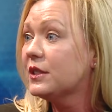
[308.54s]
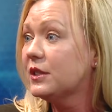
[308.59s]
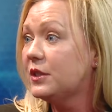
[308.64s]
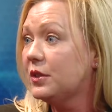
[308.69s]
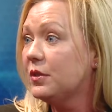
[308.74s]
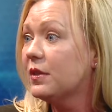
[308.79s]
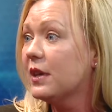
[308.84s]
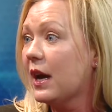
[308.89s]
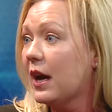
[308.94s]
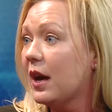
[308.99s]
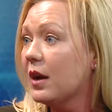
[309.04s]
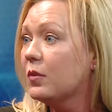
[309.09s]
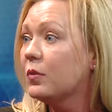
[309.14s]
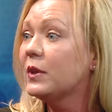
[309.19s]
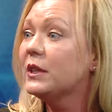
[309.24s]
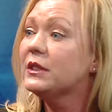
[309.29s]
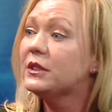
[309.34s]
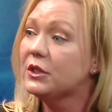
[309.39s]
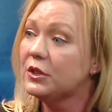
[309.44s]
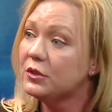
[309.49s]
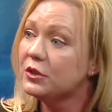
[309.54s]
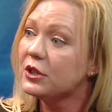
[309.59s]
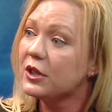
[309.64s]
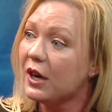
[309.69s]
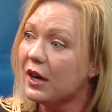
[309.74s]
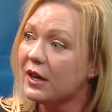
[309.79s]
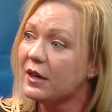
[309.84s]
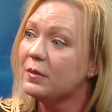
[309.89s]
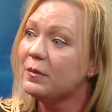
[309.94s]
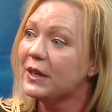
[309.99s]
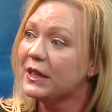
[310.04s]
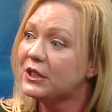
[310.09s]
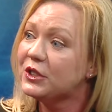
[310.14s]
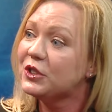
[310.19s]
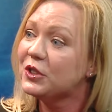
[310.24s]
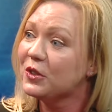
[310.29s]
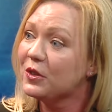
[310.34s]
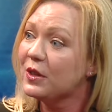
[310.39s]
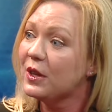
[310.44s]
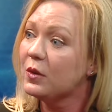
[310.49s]
us to do that. We do try to make
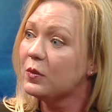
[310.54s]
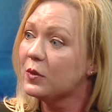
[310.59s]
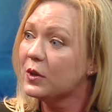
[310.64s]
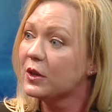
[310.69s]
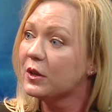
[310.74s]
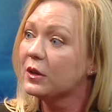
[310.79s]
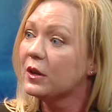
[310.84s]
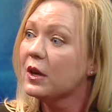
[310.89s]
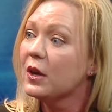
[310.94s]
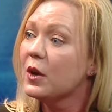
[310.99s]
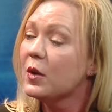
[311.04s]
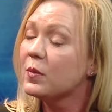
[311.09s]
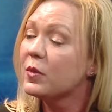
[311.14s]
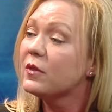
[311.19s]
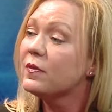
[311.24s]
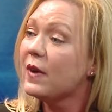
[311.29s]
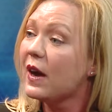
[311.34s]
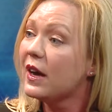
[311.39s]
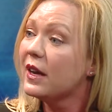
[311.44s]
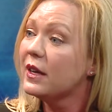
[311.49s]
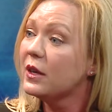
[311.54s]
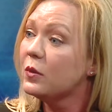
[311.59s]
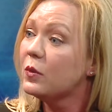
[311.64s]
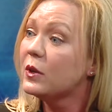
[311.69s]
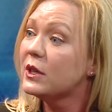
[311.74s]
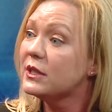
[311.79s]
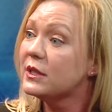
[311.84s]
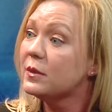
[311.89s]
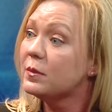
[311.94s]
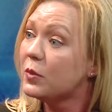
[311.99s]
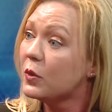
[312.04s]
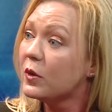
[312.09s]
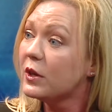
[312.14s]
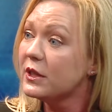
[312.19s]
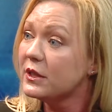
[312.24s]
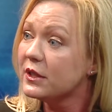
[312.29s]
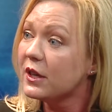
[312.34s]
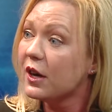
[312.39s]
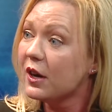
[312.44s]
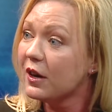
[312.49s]
sure that we're providing what's
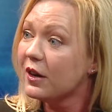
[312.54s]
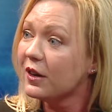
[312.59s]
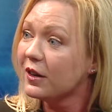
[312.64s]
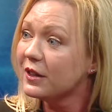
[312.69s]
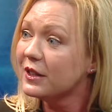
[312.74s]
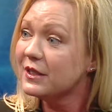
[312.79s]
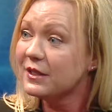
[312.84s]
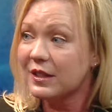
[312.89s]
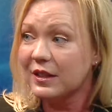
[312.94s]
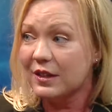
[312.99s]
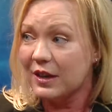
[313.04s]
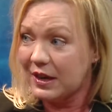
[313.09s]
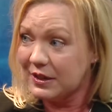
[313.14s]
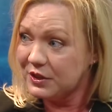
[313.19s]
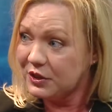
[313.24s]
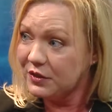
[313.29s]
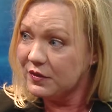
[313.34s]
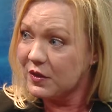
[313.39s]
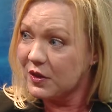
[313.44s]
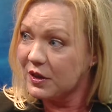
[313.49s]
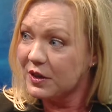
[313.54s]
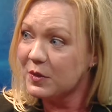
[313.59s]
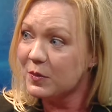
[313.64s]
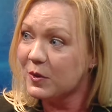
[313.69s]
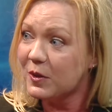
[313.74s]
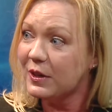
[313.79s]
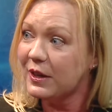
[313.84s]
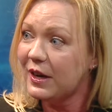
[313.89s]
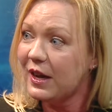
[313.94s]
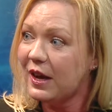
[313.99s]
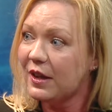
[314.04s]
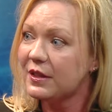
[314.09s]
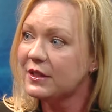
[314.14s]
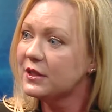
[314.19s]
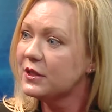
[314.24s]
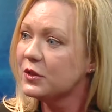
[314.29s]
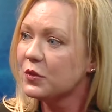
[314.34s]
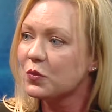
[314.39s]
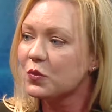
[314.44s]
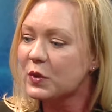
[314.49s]
important to her, because as you've already pointed out,
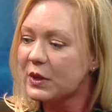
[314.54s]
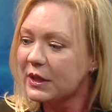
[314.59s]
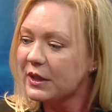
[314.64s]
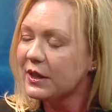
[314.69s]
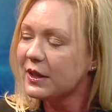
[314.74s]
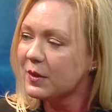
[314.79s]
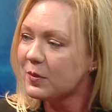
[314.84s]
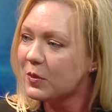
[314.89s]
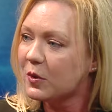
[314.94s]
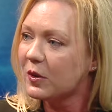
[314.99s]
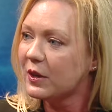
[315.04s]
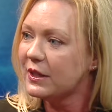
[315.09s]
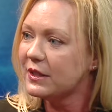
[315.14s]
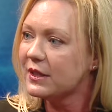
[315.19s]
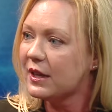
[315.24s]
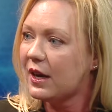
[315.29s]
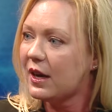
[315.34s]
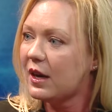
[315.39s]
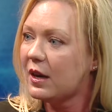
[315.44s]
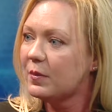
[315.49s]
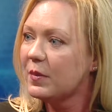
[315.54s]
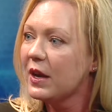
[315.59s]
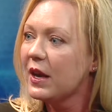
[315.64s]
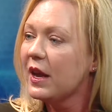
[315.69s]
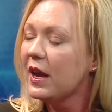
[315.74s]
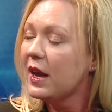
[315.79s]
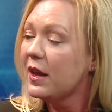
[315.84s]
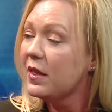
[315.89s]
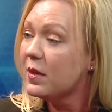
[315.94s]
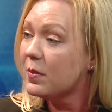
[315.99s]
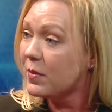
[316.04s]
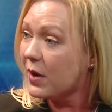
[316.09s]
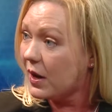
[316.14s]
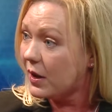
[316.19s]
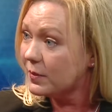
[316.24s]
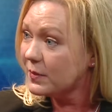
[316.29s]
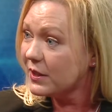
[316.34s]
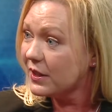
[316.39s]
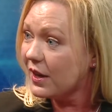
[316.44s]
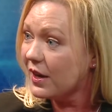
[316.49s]
this is a really important time in the
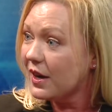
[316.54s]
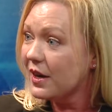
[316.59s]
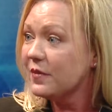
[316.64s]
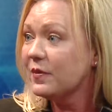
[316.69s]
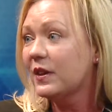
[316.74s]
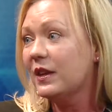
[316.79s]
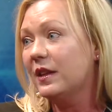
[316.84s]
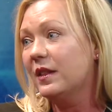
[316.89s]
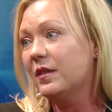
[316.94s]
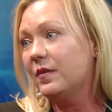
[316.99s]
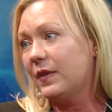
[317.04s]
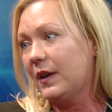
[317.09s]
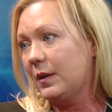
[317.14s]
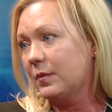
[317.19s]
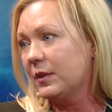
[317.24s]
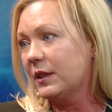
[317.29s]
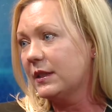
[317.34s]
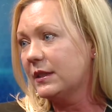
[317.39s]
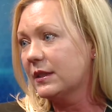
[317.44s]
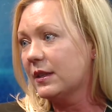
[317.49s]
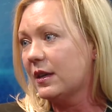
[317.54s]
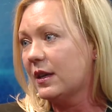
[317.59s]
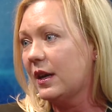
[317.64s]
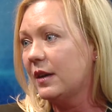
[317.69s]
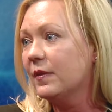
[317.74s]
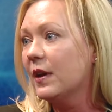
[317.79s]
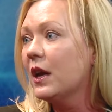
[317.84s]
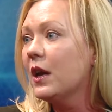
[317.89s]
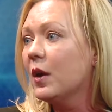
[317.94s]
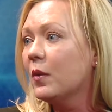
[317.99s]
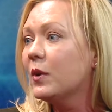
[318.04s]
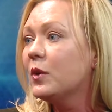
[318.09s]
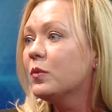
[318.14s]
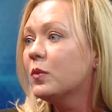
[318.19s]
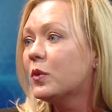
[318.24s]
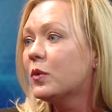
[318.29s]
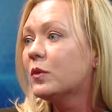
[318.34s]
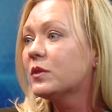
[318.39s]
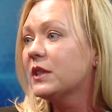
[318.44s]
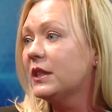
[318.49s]
mom's life and in the family's life. We
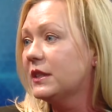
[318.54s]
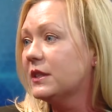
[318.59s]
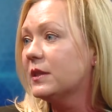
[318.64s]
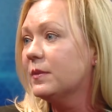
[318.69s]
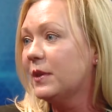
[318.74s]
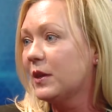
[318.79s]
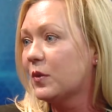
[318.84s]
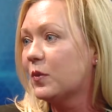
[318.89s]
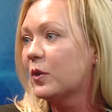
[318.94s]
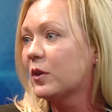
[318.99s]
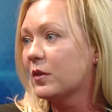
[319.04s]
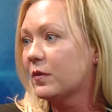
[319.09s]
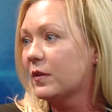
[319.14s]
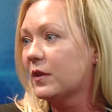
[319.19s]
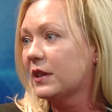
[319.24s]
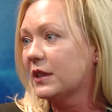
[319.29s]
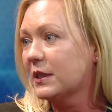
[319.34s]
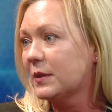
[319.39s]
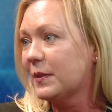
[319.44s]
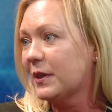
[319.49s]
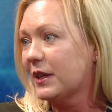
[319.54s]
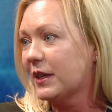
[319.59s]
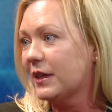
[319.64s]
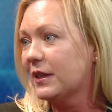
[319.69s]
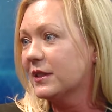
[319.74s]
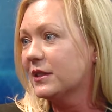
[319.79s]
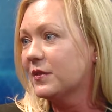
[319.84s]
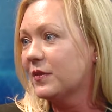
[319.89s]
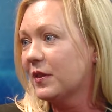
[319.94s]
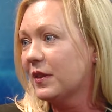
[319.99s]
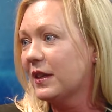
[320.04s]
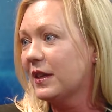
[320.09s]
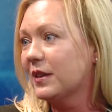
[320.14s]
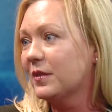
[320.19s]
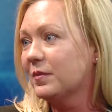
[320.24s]
want it to be a wonderful experience for